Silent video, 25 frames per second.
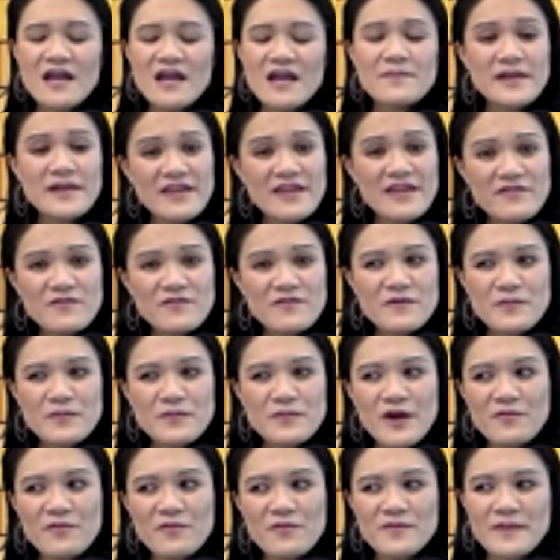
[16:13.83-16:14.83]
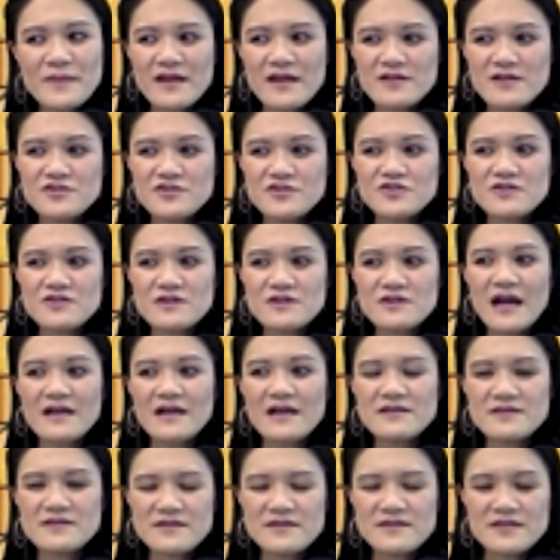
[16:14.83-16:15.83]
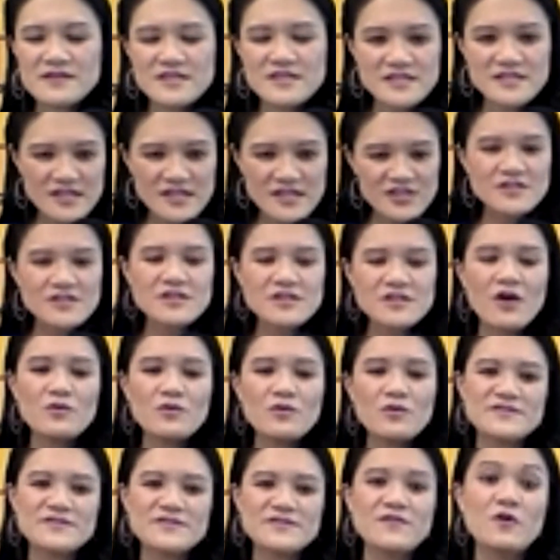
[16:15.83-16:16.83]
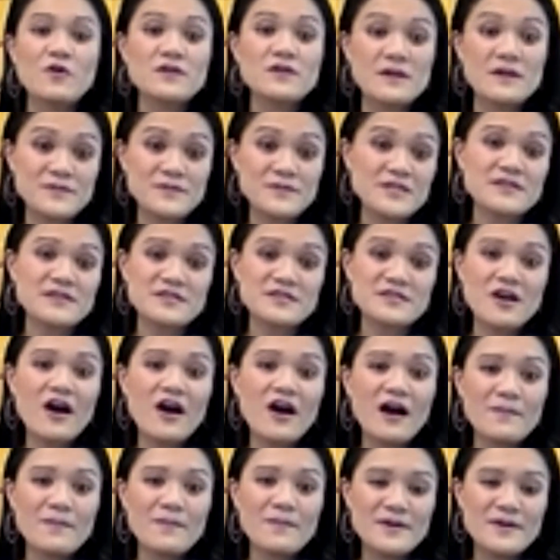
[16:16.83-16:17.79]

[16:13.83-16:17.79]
But even with a property manager, the decisions always float up to the top.